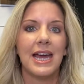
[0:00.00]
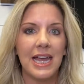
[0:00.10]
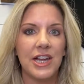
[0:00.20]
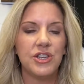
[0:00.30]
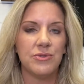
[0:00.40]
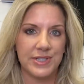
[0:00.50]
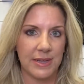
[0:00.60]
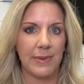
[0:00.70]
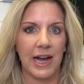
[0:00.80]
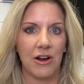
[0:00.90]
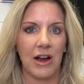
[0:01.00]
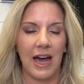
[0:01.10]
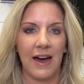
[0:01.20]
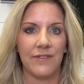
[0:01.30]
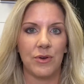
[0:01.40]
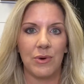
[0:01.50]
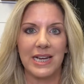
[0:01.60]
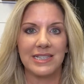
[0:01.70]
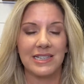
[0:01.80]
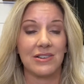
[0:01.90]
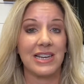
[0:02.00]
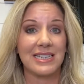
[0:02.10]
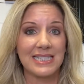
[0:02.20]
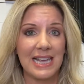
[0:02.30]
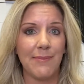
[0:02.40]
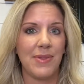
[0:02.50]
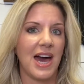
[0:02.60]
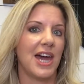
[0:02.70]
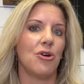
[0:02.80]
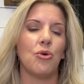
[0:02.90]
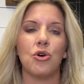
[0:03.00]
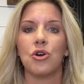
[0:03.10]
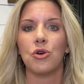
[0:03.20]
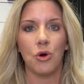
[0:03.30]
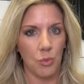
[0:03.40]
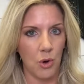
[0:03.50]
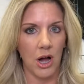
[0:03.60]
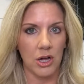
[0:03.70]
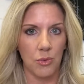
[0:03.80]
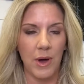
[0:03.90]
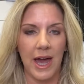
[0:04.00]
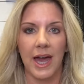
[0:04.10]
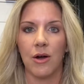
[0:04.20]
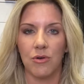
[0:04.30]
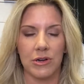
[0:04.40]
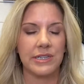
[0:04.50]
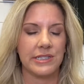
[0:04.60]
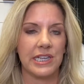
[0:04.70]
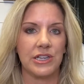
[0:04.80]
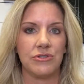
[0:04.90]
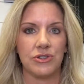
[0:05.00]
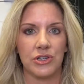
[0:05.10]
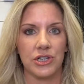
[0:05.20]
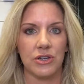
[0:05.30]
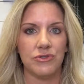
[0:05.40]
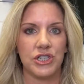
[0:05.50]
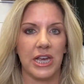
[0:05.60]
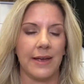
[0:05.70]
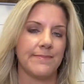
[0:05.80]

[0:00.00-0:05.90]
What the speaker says: And you as the buyer have the right to accept that or walk away or continue to negotiate.